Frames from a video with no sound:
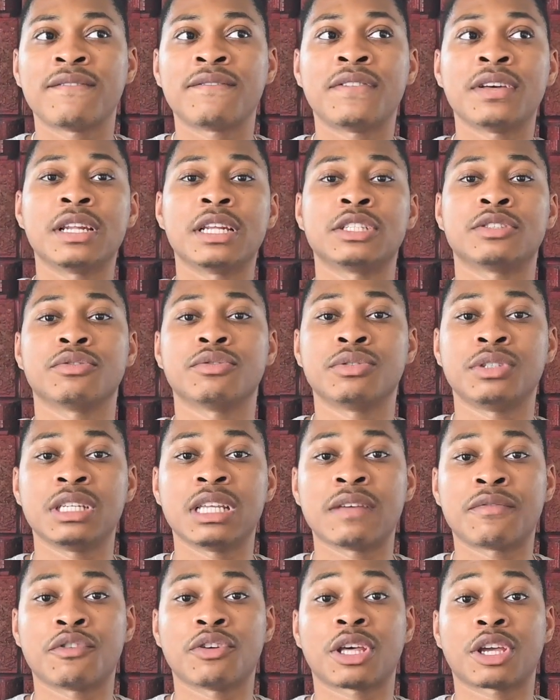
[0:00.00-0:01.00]
fitness routine
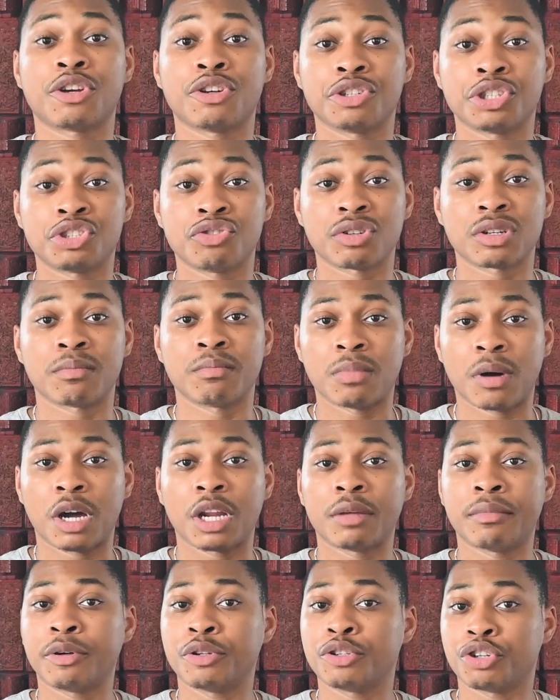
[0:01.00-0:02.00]
if you're like you're a strict
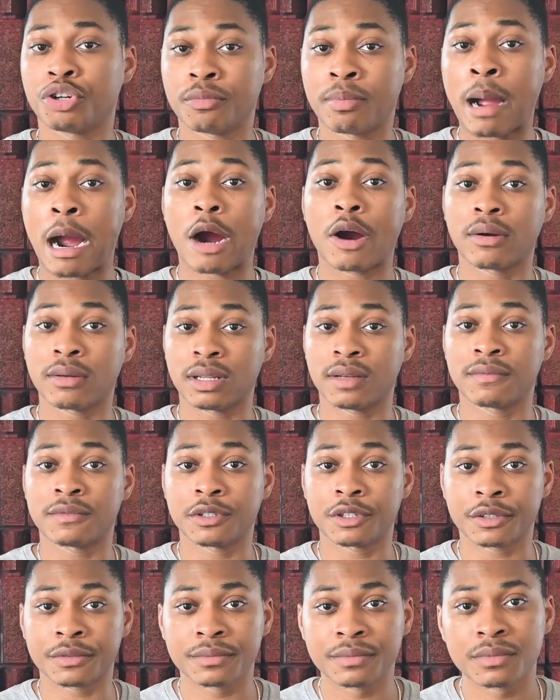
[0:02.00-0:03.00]
bodybuilder or
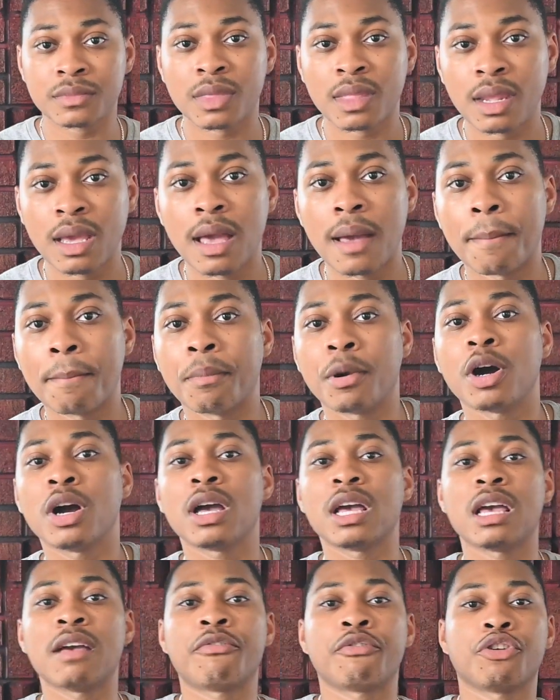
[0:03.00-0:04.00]
powerlifter.
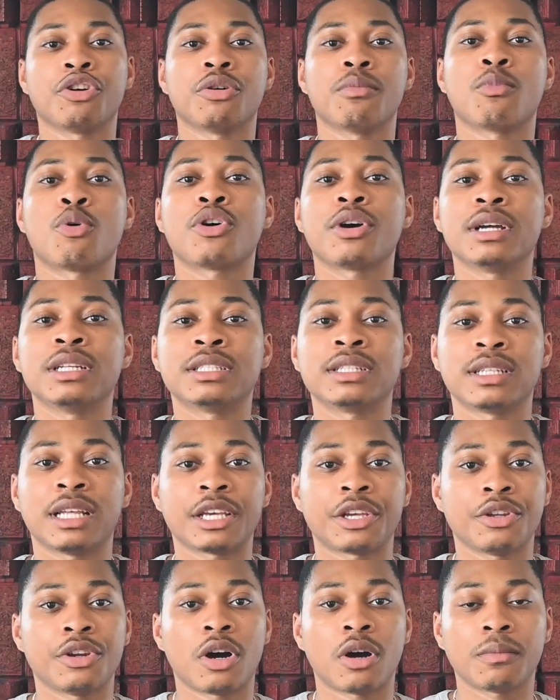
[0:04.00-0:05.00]
But if you're more into
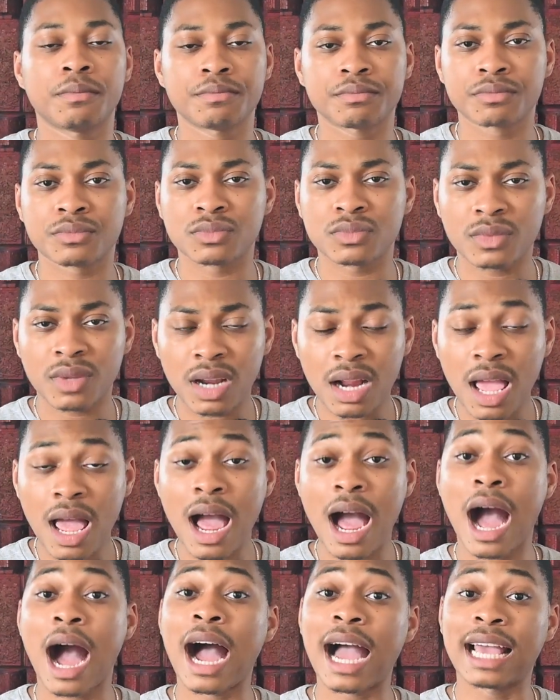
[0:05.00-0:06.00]
like, you know,
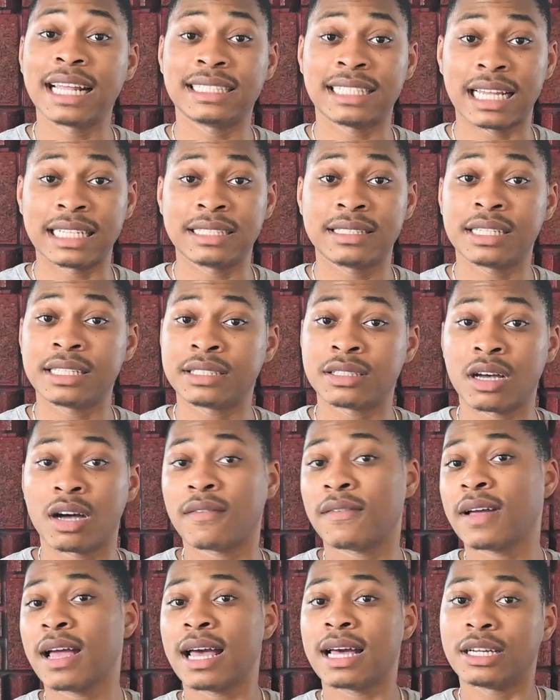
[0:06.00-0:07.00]
high intensity
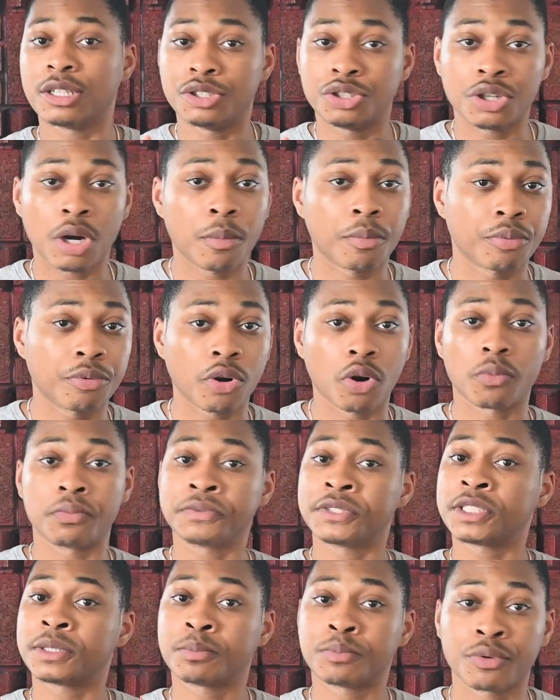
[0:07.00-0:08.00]
stuff, jump rope,
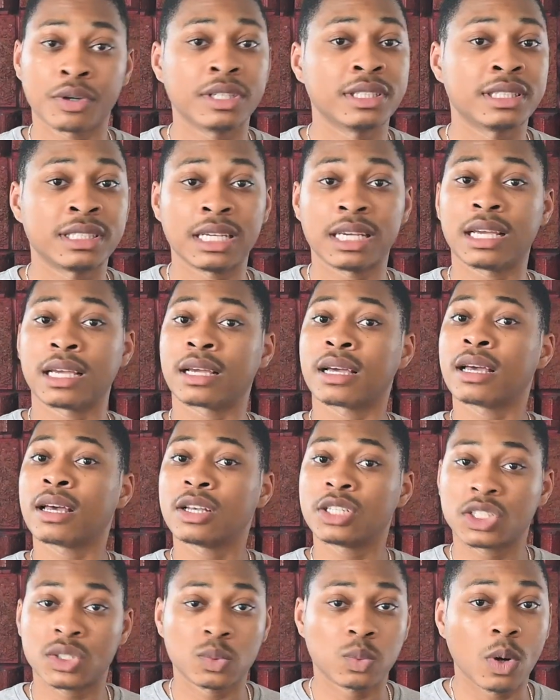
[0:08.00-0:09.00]
sprinting,
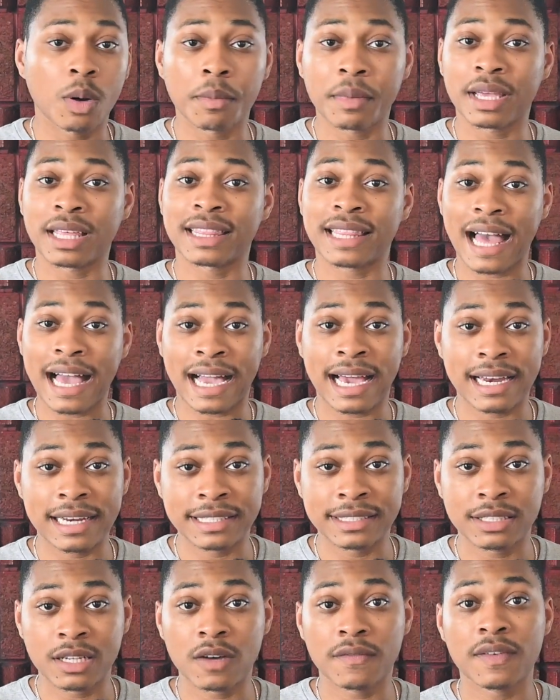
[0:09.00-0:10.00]
swimming, that kind of
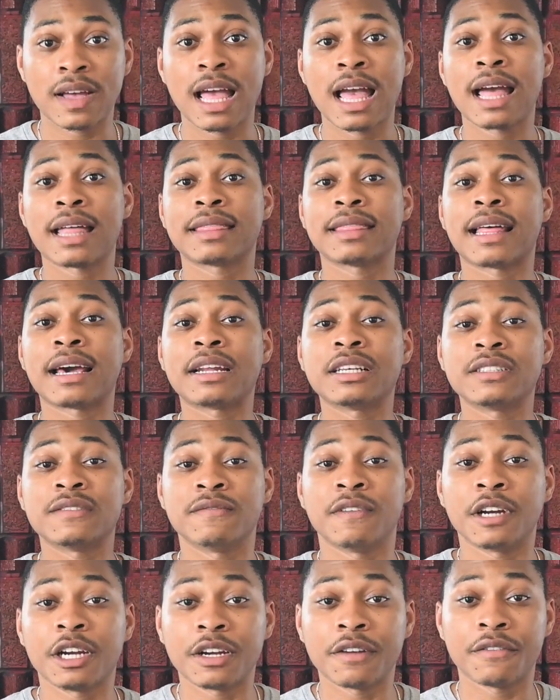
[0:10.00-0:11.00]
stuff, that is
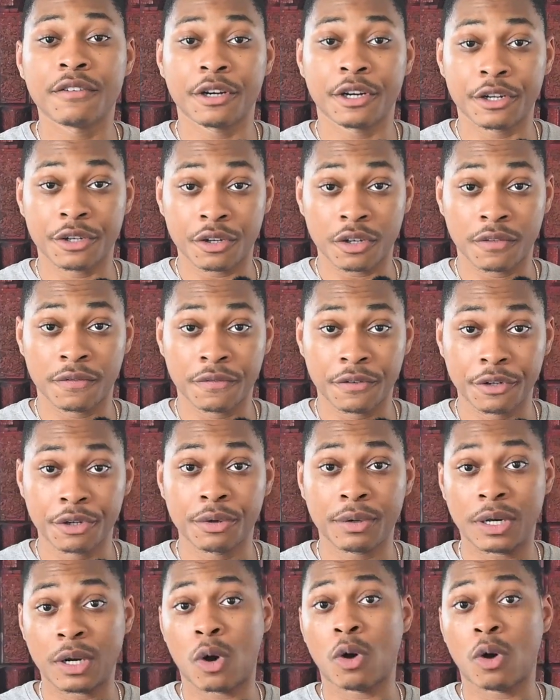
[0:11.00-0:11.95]
very, very good for you and